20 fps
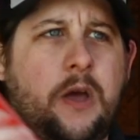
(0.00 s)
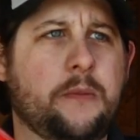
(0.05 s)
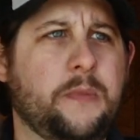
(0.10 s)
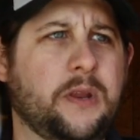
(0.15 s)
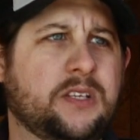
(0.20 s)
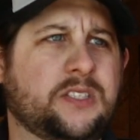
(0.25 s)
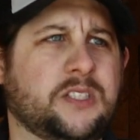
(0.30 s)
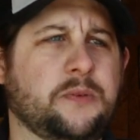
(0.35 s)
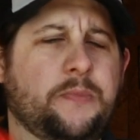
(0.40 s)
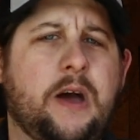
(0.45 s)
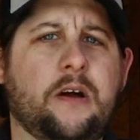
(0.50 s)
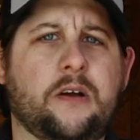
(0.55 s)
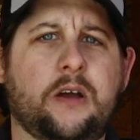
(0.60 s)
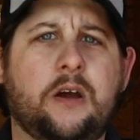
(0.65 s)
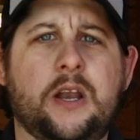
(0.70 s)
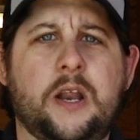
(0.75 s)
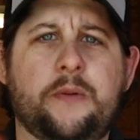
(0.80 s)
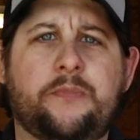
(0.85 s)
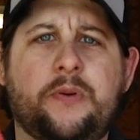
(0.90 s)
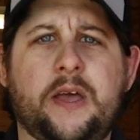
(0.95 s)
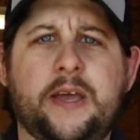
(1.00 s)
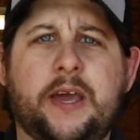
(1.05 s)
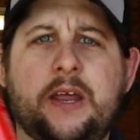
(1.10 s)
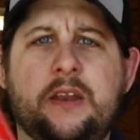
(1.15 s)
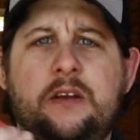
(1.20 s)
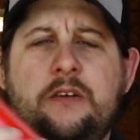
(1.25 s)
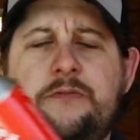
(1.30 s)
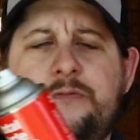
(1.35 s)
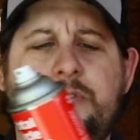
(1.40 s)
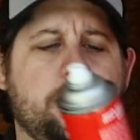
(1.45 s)
I mean, it's about gone. I probably got
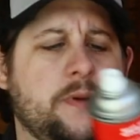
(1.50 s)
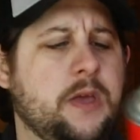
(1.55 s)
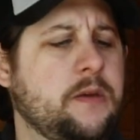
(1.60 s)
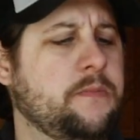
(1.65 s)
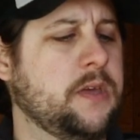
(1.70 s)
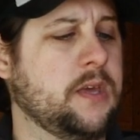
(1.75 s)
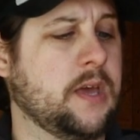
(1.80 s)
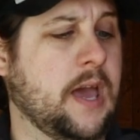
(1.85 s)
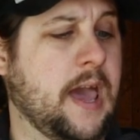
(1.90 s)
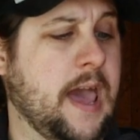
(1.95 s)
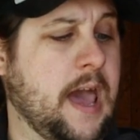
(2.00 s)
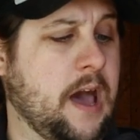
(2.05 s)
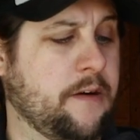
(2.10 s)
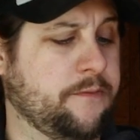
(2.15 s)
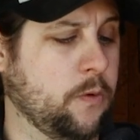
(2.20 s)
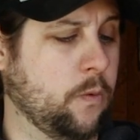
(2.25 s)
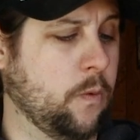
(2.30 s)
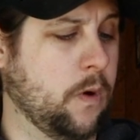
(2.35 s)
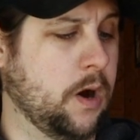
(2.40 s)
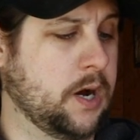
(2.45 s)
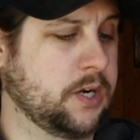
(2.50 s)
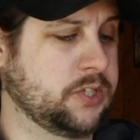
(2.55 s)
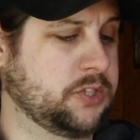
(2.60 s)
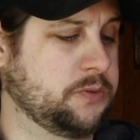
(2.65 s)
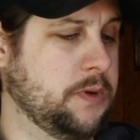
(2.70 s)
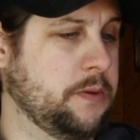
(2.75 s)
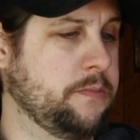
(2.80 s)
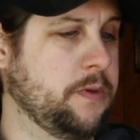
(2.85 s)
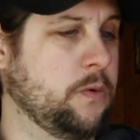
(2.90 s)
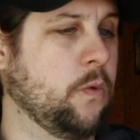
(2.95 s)
enough for maybe a half a wash,
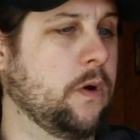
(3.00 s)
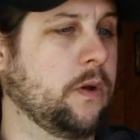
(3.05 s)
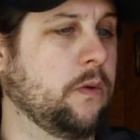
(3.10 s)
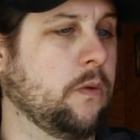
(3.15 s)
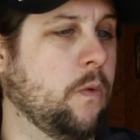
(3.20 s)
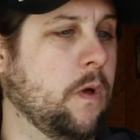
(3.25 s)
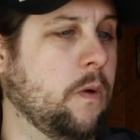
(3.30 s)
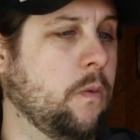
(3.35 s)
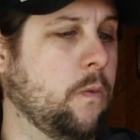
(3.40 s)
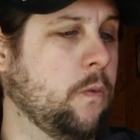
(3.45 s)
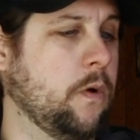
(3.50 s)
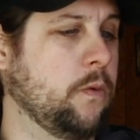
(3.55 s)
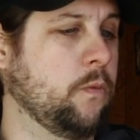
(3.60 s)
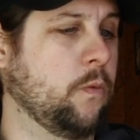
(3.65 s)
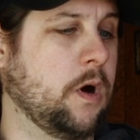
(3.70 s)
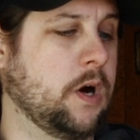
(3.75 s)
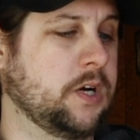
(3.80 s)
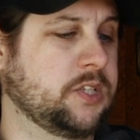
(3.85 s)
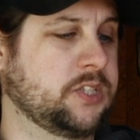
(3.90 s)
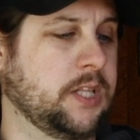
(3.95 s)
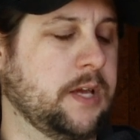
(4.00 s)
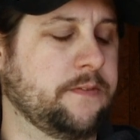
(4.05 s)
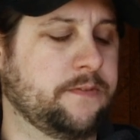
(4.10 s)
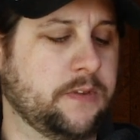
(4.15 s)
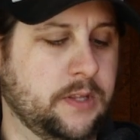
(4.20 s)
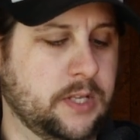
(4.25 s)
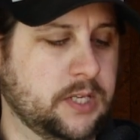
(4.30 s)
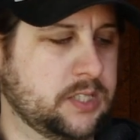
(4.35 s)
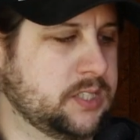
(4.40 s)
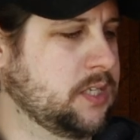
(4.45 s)
maybe one wash left
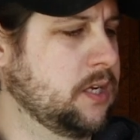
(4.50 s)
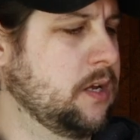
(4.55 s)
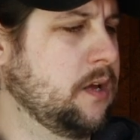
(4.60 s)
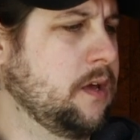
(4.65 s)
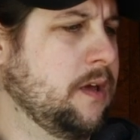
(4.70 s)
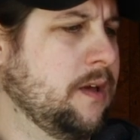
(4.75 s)
in this.